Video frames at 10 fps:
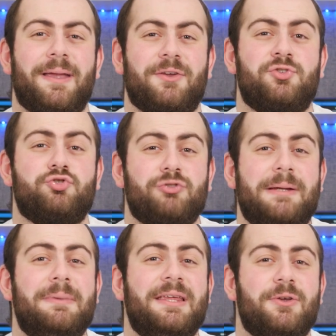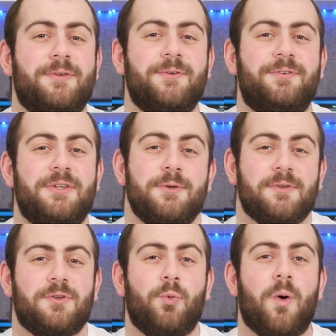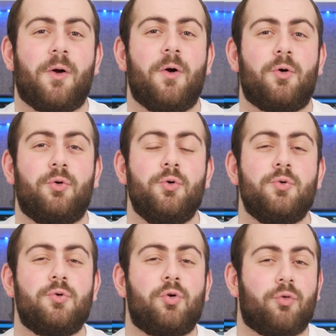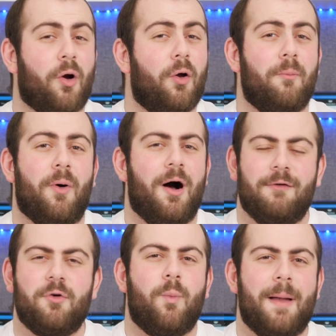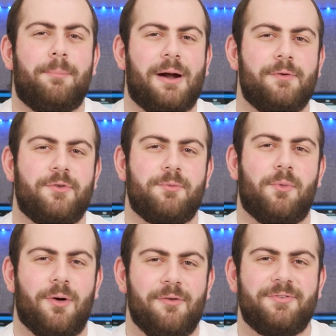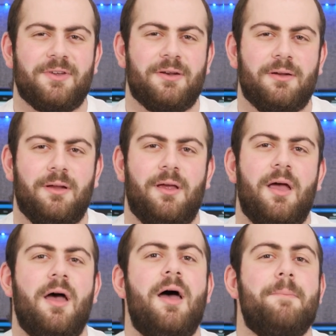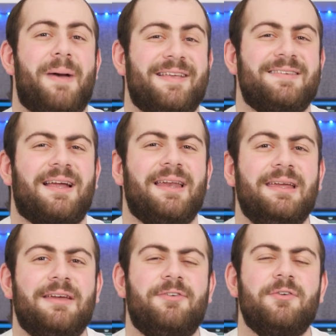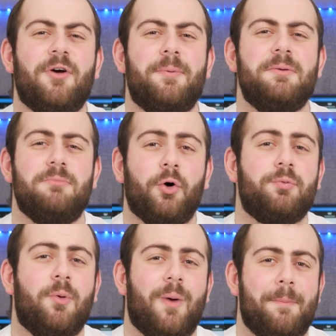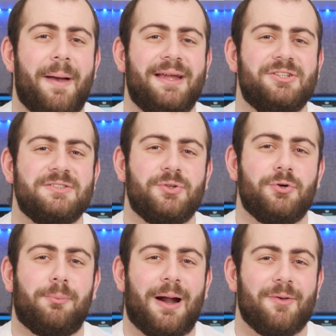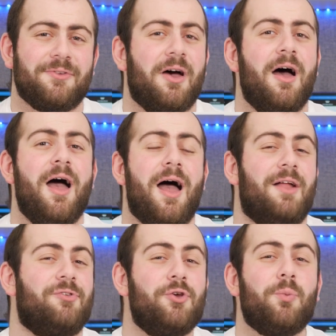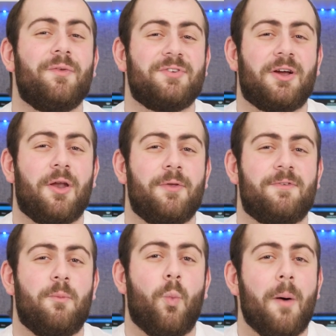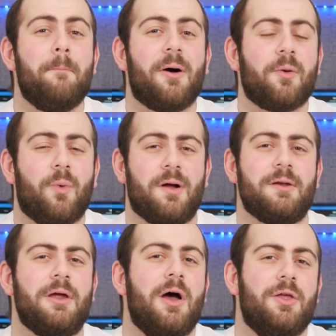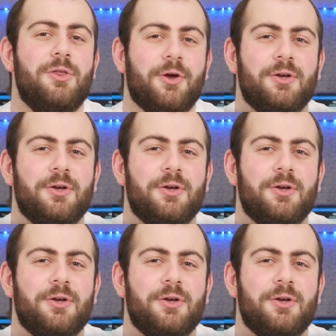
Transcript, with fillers: extremely useful for users who work on Google Chrome or other web browsers more often. Basically, if you've opened multiple web pages on your browser and you want to close them one by one, you